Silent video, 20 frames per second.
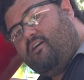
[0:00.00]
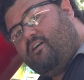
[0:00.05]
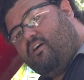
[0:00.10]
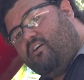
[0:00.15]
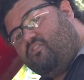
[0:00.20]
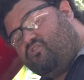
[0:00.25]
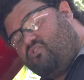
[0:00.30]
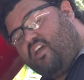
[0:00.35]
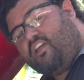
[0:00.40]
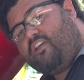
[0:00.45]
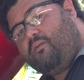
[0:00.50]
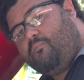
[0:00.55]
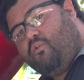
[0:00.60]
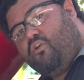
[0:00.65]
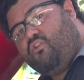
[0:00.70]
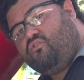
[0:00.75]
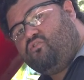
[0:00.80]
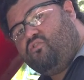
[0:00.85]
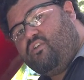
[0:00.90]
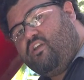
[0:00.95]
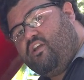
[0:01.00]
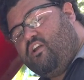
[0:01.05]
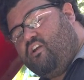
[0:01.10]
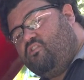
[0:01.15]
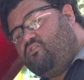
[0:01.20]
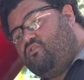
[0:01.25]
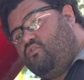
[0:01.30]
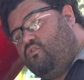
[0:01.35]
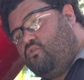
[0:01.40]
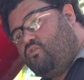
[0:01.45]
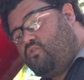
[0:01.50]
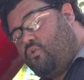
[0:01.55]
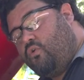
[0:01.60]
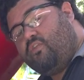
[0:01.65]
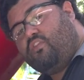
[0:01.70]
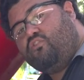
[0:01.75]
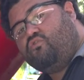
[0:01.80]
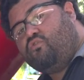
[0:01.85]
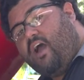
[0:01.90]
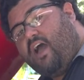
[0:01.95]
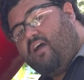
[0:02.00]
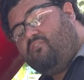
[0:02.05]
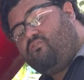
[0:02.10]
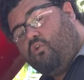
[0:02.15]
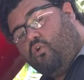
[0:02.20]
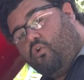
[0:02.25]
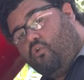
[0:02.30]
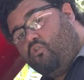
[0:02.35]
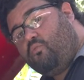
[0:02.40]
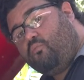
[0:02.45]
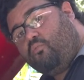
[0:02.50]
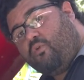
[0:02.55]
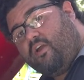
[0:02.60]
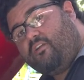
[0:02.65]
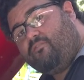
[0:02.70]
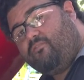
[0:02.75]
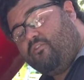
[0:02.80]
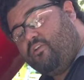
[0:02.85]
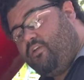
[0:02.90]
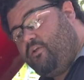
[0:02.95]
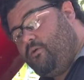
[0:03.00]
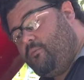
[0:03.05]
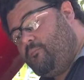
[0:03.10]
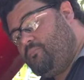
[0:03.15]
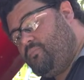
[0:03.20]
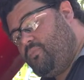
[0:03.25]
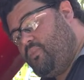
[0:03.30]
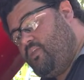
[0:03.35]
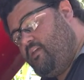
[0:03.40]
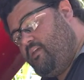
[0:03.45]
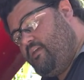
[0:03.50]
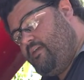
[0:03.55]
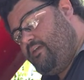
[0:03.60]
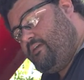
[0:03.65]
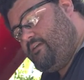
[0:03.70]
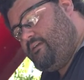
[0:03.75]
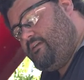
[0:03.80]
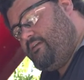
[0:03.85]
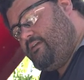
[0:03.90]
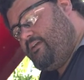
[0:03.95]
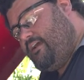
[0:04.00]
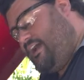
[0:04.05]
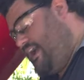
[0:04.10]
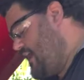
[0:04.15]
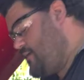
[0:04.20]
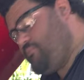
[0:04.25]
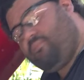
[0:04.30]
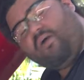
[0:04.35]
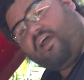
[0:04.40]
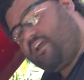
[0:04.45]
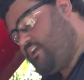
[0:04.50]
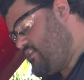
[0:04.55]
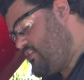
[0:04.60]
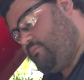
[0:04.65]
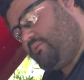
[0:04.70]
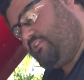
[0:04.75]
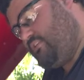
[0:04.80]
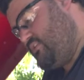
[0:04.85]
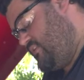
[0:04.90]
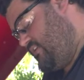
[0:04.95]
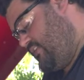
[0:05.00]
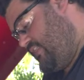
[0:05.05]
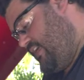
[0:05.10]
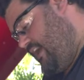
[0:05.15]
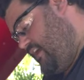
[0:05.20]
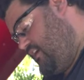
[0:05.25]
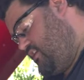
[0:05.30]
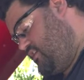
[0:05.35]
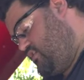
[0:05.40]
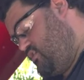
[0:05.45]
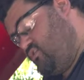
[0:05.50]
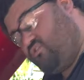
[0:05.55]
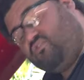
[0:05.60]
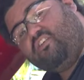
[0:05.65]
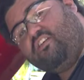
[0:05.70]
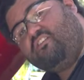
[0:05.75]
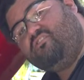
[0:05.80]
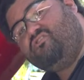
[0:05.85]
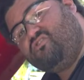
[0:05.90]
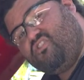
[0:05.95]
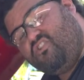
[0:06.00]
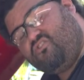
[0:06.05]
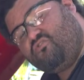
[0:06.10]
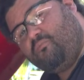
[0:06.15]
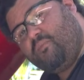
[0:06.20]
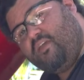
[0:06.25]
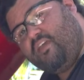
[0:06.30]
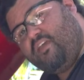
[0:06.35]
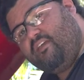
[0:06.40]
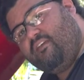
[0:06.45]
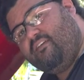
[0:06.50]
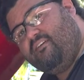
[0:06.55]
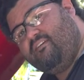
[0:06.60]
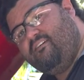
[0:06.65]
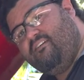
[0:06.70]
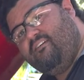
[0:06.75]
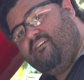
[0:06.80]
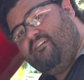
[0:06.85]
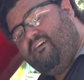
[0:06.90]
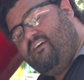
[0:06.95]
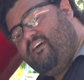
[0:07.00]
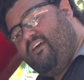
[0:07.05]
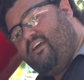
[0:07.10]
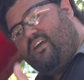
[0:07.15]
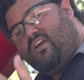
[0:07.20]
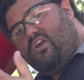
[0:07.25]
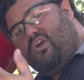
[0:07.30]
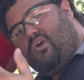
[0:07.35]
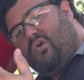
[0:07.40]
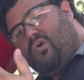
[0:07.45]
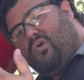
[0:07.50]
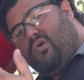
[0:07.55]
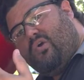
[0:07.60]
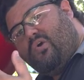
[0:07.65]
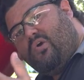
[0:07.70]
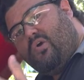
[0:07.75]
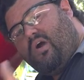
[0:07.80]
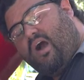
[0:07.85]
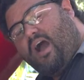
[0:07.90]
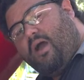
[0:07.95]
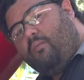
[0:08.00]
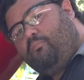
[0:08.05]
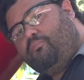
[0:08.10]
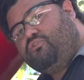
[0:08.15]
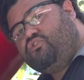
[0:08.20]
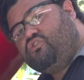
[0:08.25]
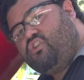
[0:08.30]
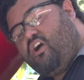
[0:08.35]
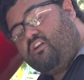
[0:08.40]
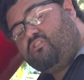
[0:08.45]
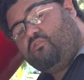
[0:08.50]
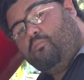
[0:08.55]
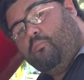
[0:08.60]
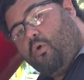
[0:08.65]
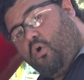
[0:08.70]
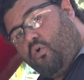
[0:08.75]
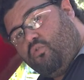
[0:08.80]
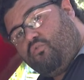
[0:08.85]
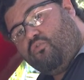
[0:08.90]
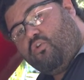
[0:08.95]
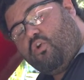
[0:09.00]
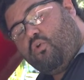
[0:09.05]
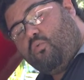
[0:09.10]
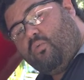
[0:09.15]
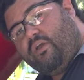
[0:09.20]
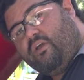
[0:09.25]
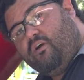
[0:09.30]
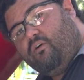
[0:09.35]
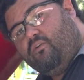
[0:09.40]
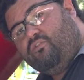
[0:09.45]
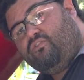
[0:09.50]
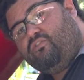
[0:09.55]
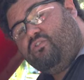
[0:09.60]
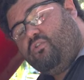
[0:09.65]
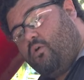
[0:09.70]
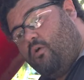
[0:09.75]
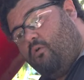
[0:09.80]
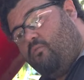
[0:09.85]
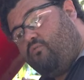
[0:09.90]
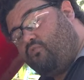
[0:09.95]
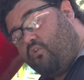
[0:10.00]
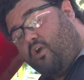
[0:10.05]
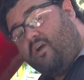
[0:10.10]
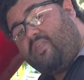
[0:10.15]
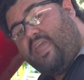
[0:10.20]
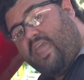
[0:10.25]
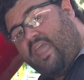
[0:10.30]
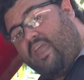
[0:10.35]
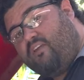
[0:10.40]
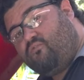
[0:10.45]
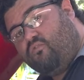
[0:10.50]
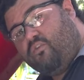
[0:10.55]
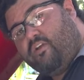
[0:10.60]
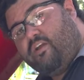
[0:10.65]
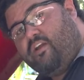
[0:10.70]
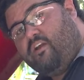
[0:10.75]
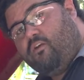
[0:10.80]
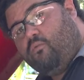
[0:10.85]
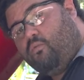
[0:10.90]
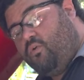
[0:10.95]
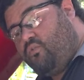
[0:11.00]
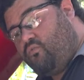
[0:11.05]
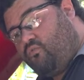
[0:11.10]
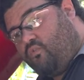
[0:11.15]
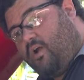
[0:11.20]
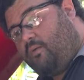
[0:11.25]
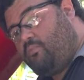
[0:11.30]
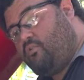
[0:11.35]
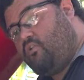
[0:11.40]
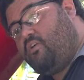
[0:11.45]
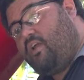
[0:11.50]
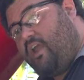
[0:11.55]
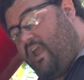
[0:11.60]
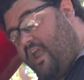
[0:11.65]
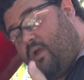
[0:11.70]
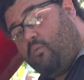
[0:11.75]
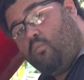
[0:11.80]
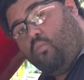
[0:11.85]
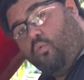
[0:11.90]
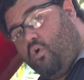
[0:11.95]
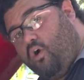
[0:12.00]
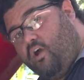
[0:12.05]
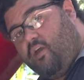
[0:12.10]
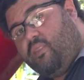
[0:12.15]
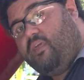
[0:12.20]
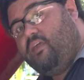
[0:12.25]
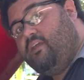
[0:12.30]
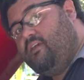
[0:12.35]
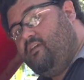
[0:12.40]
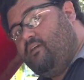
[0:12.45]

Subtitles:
a second person here to throw it in drive and hold the brake for you. I'm not gonna be doing that, because it's just me. I've chalked both rear wheels, front and rear, with rubber and wood.